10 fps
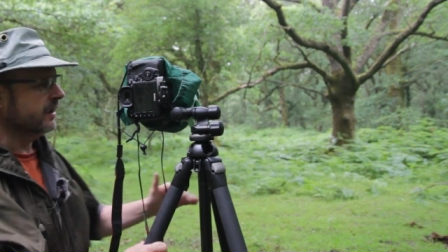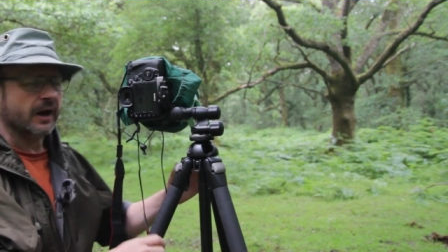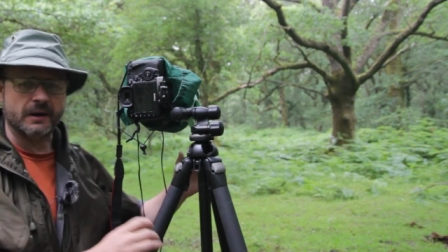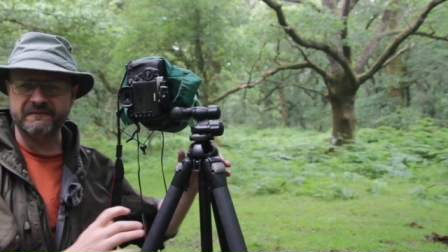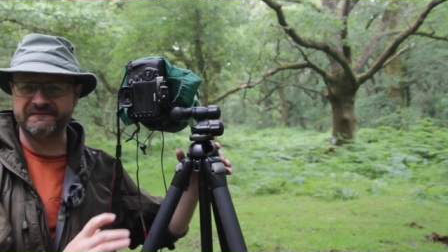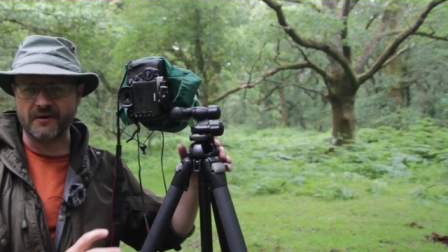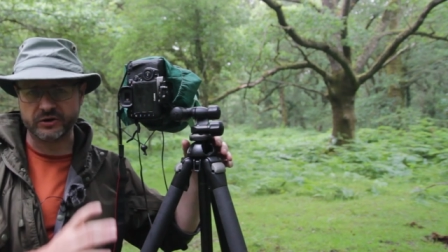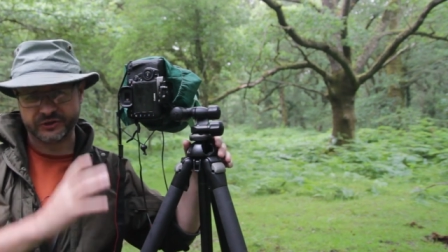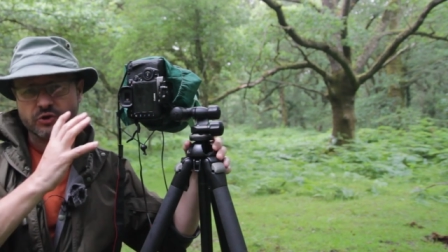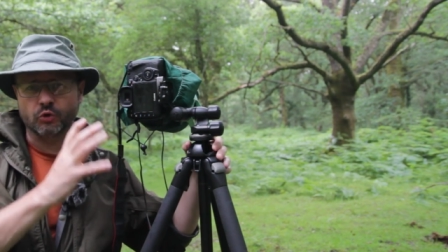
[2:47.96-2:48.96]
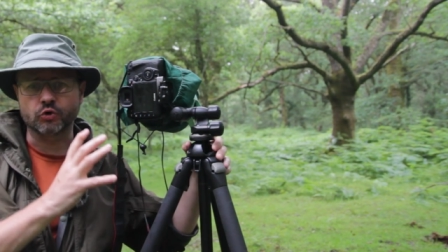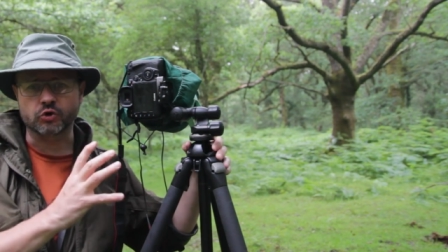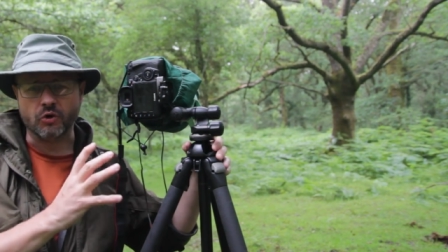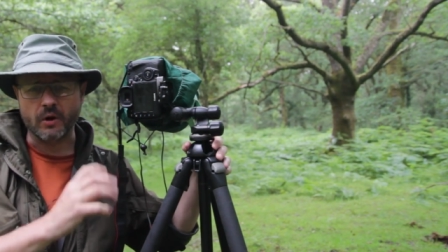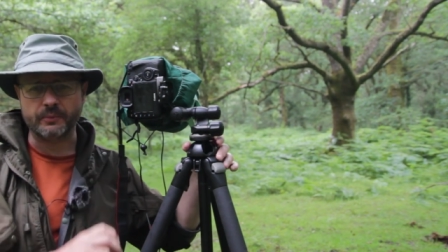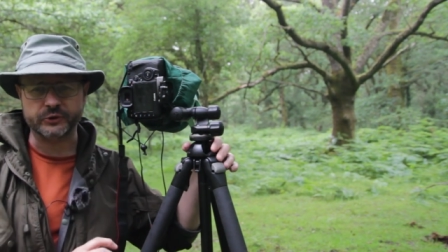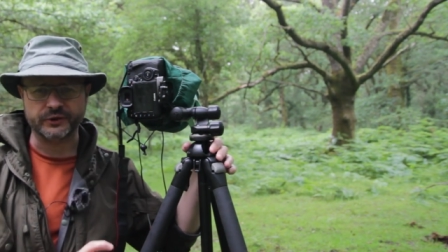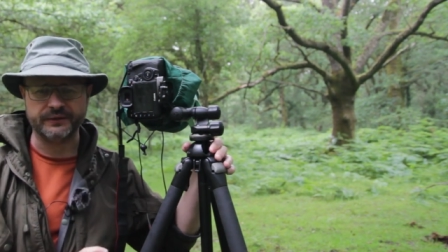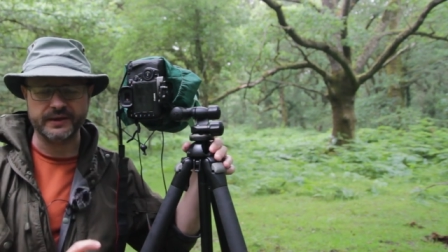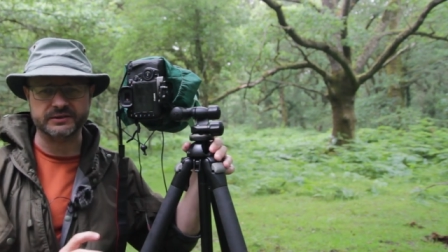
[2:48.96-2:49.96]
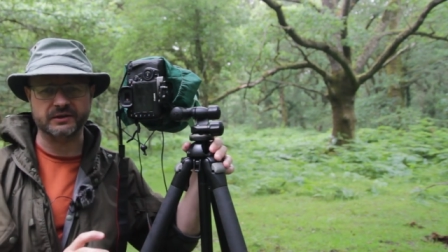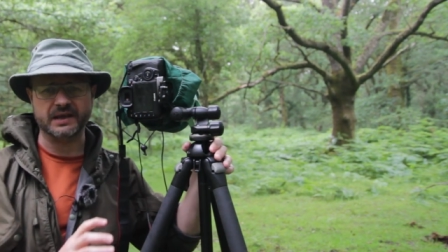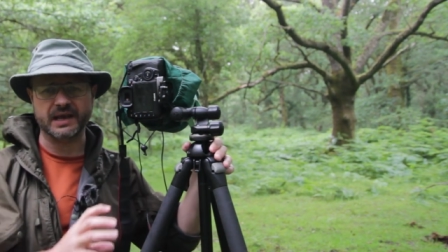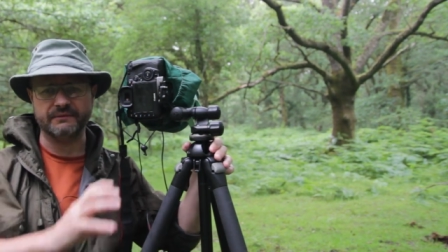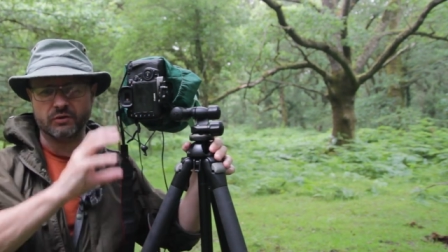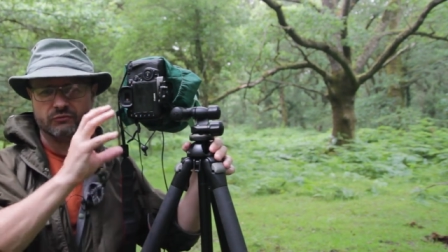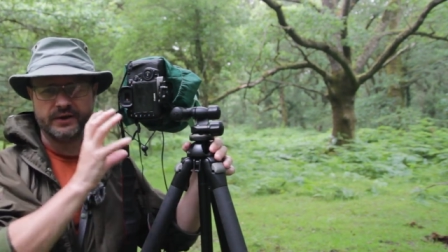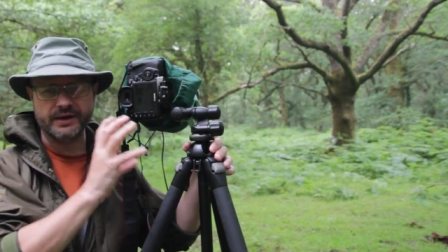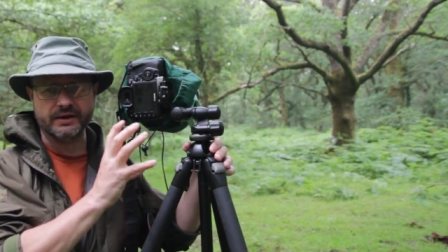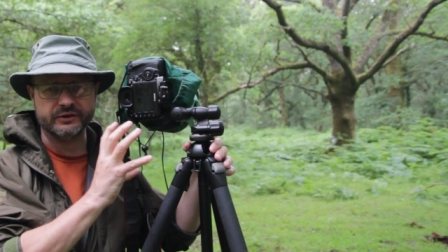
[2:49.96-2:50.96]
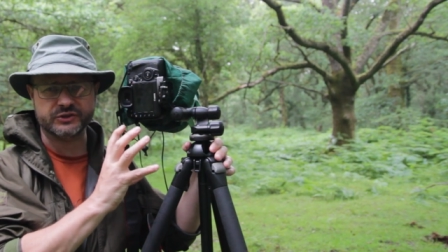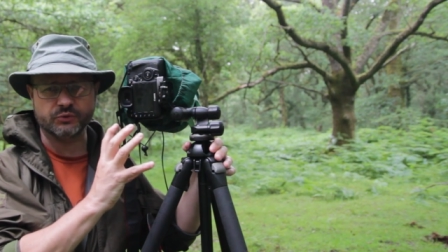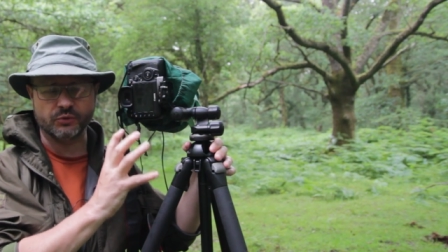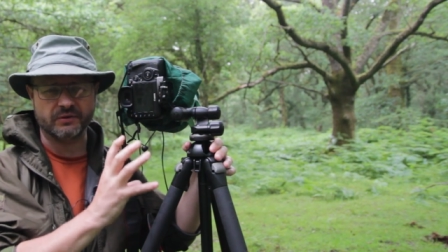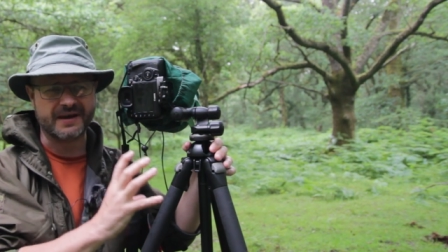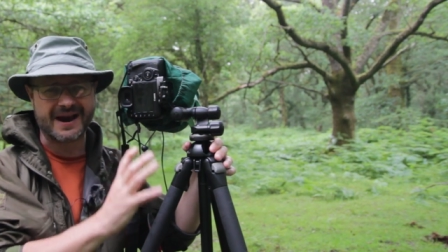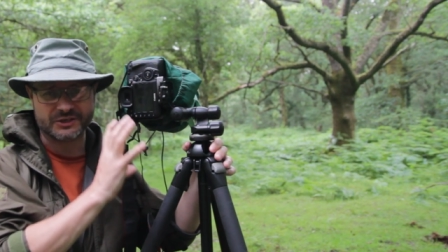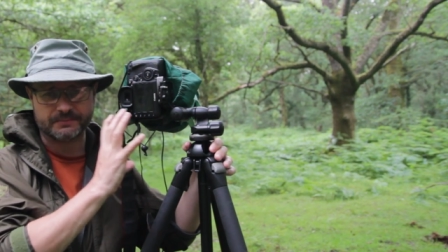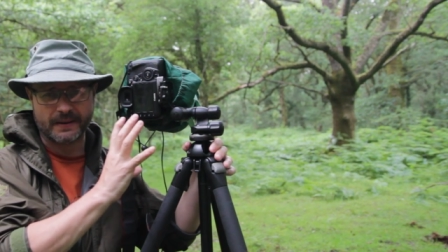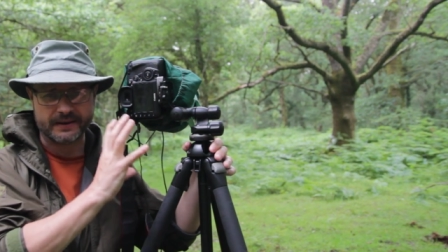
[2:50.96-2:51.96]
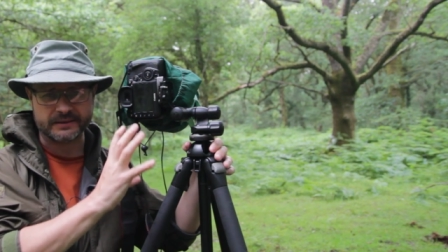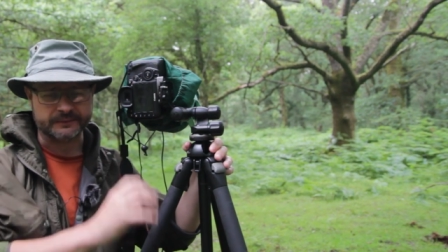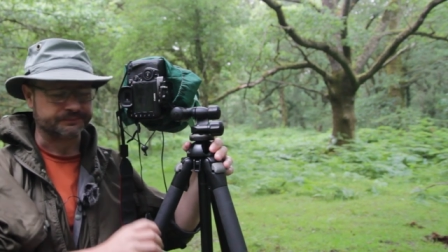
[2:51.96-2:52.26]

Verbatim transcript: um, vertical crop which I think is going to give it a really nice sort of aspect